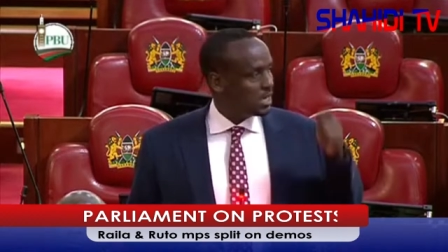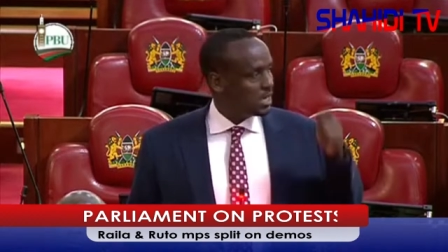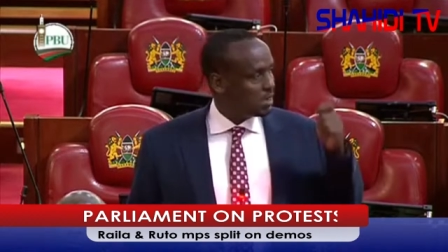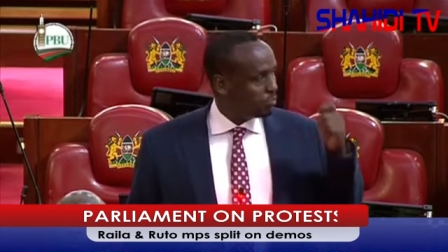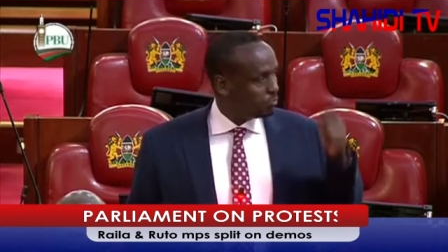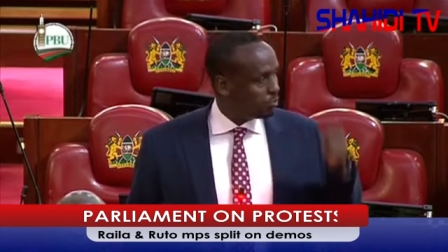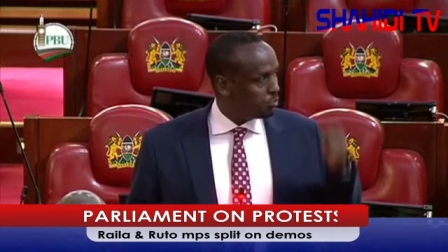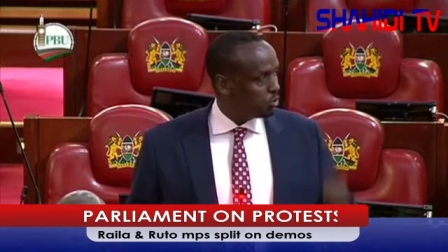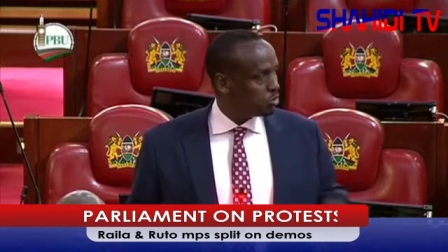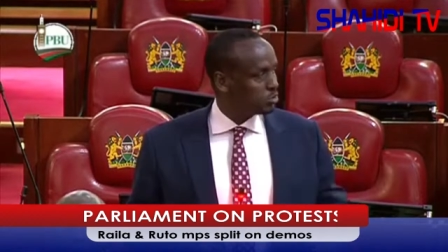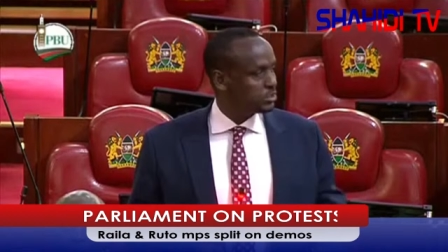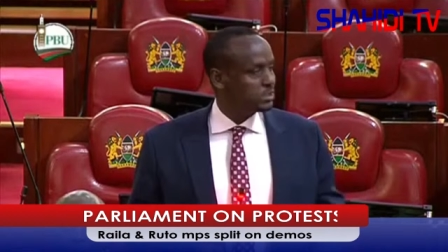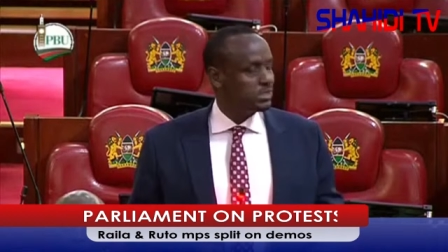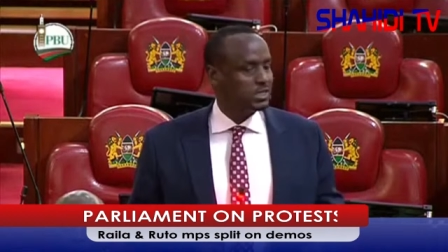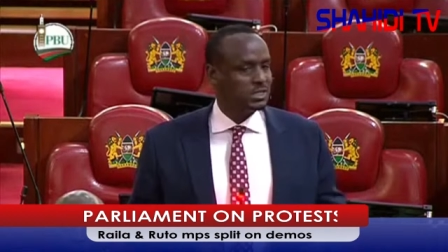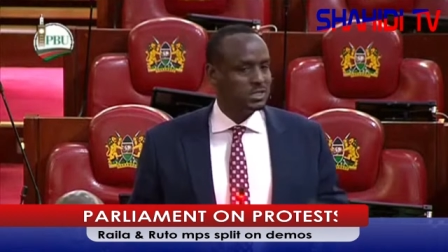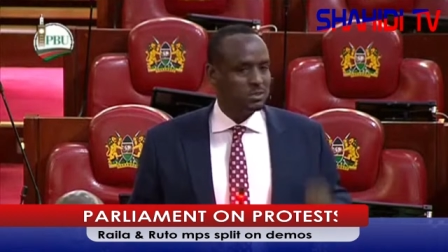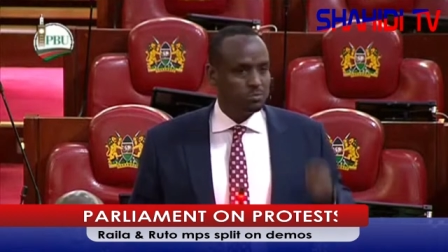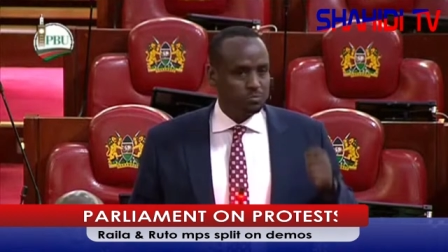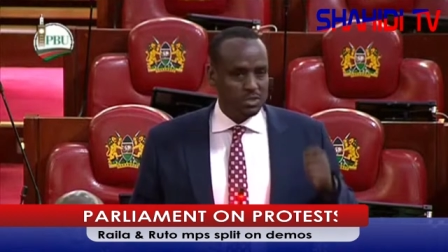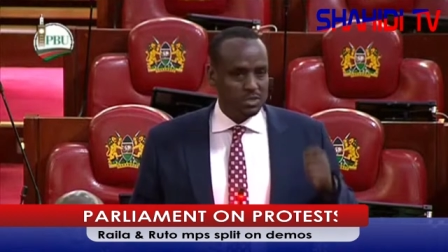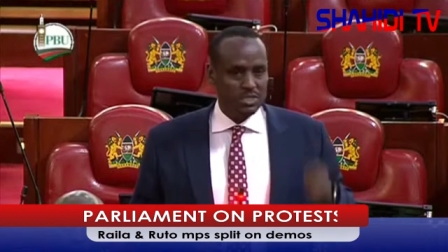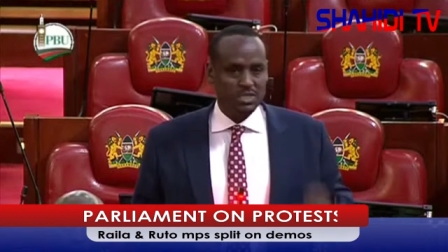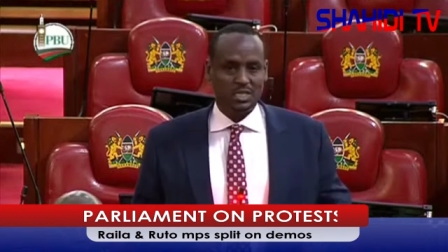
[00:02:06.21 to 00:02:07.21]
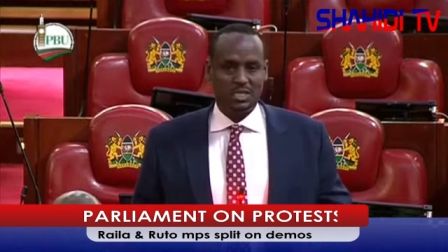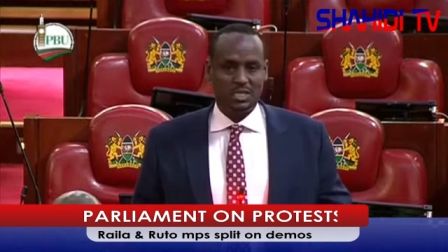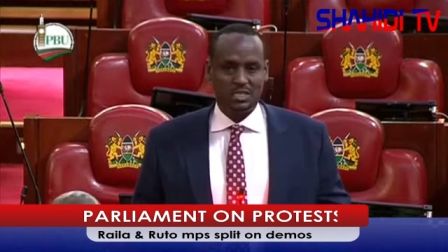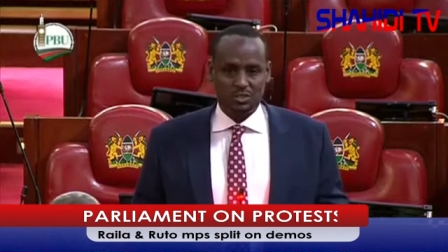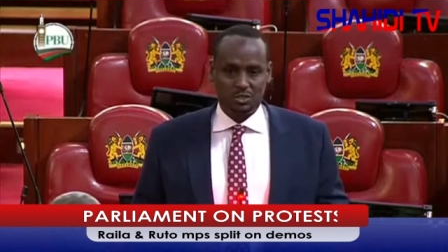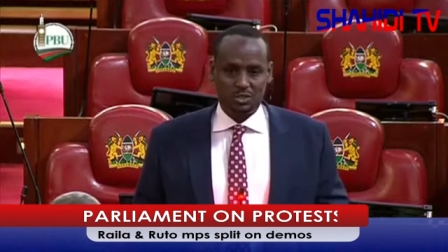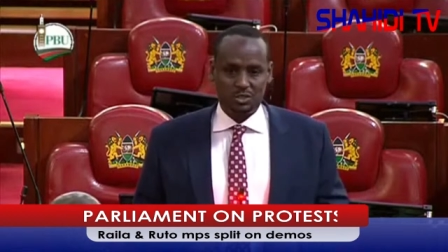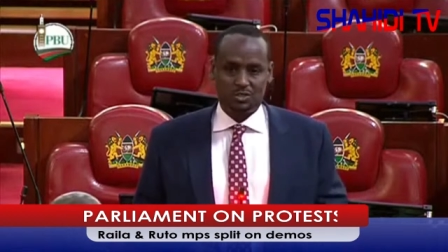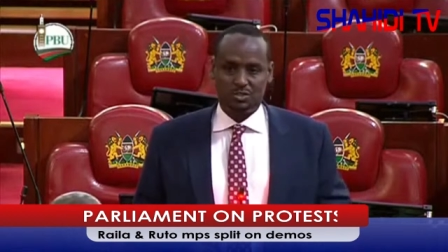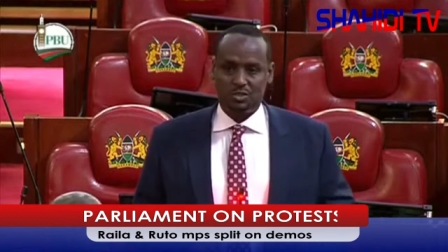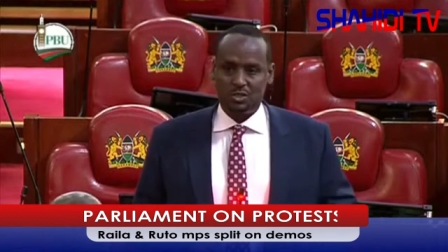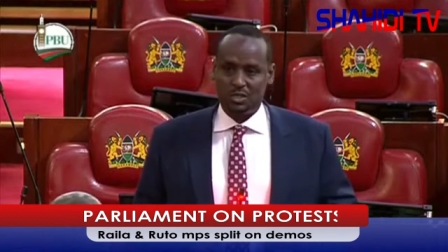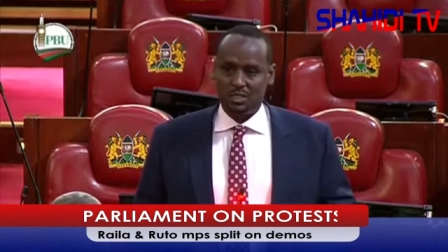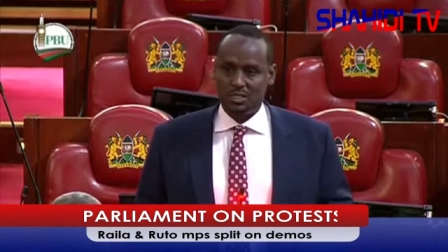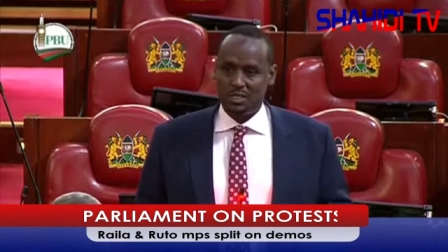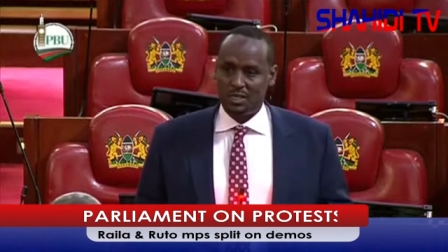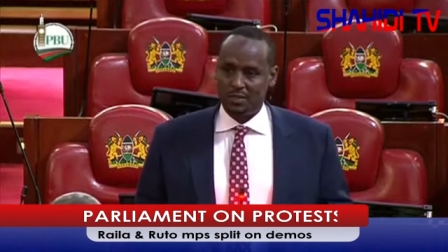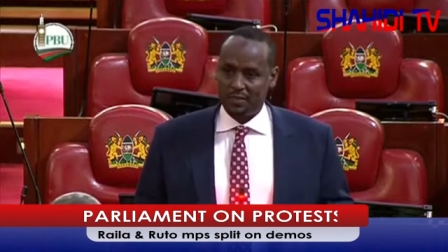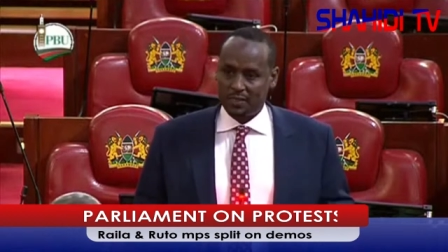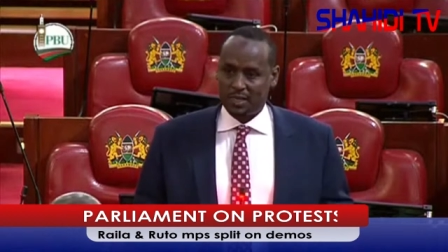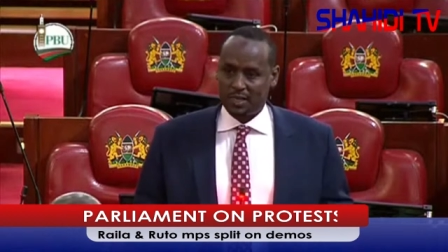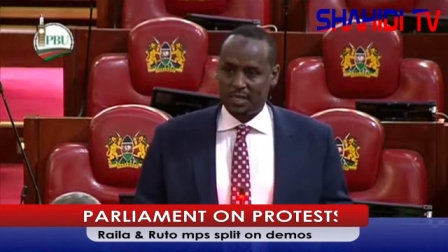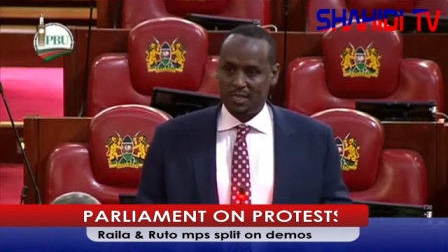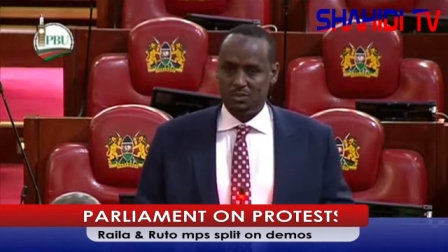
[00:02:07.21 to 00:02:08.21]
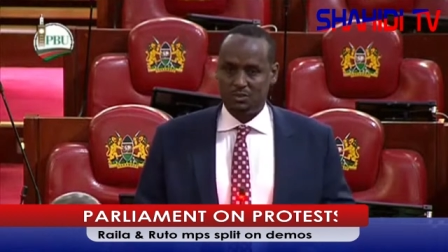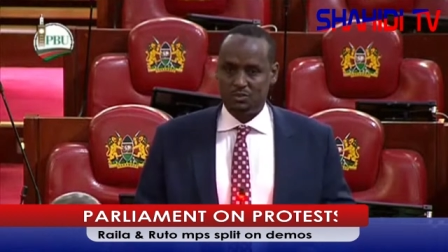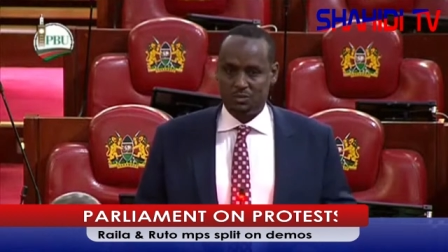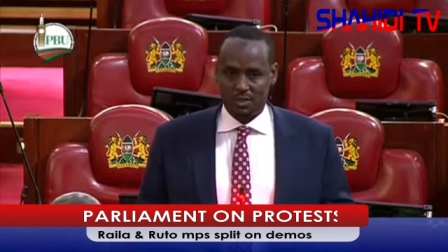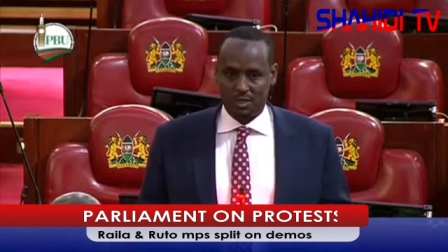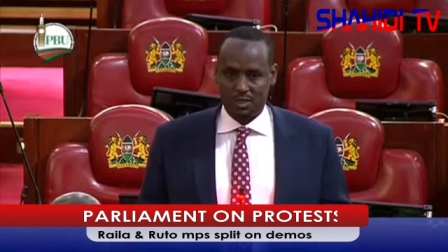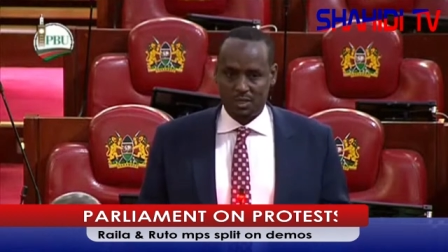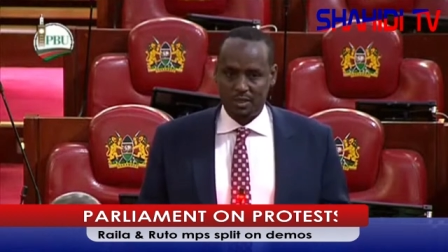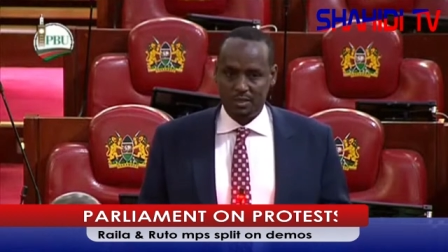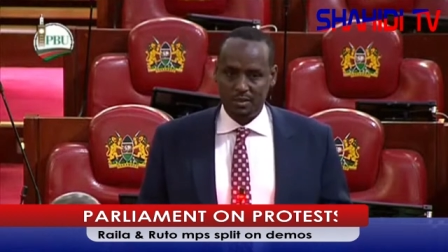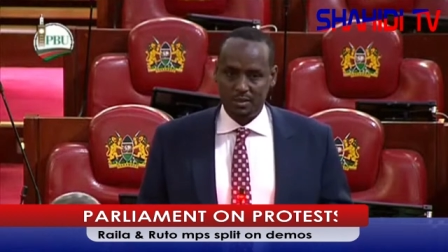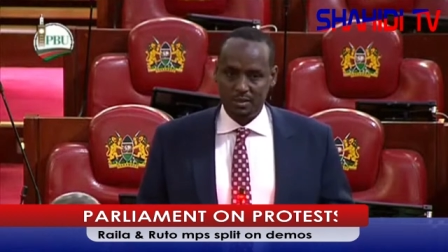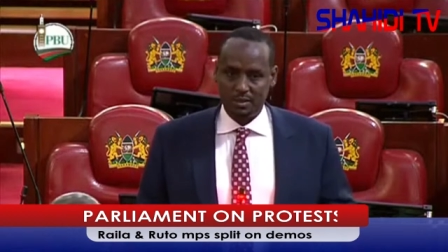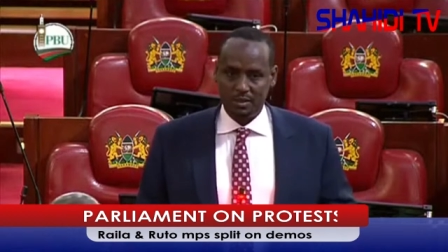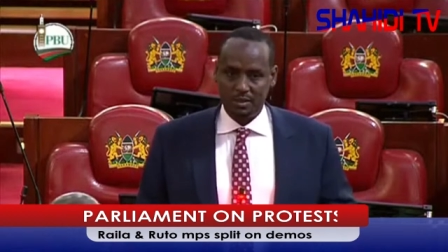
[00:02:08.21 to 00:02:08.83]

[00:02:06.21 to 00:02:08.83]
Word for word: important business districts in the country.